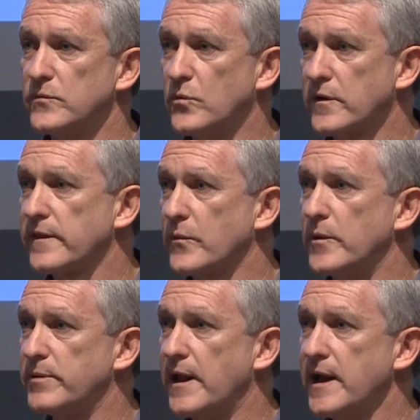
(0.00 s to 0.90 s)
of water that
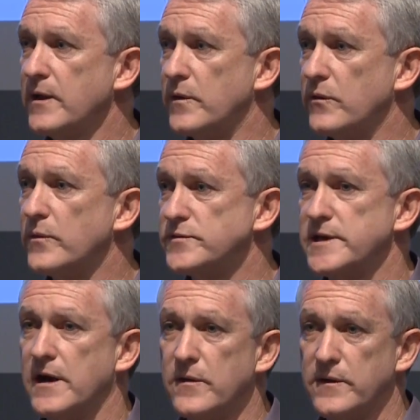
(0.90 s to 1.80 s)
we're playing with, we've
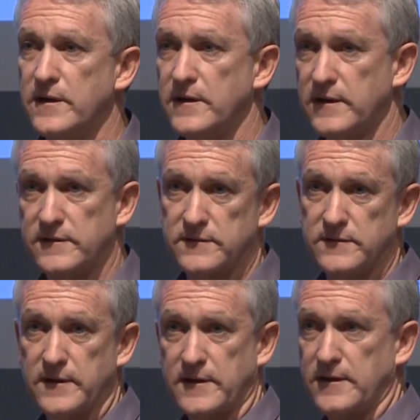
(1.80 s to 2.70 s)
shown
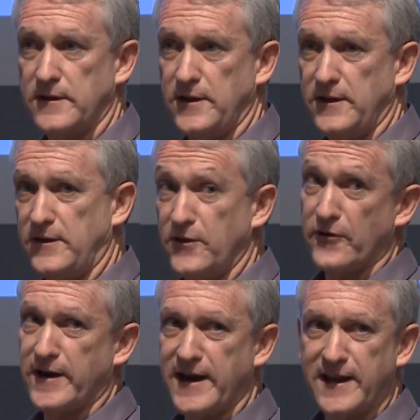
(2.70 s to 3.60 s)
it's like
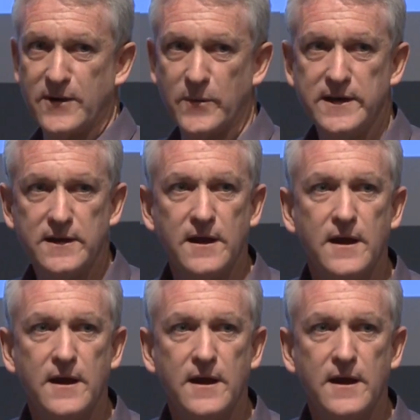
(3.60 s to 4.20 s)
urinating in the wind.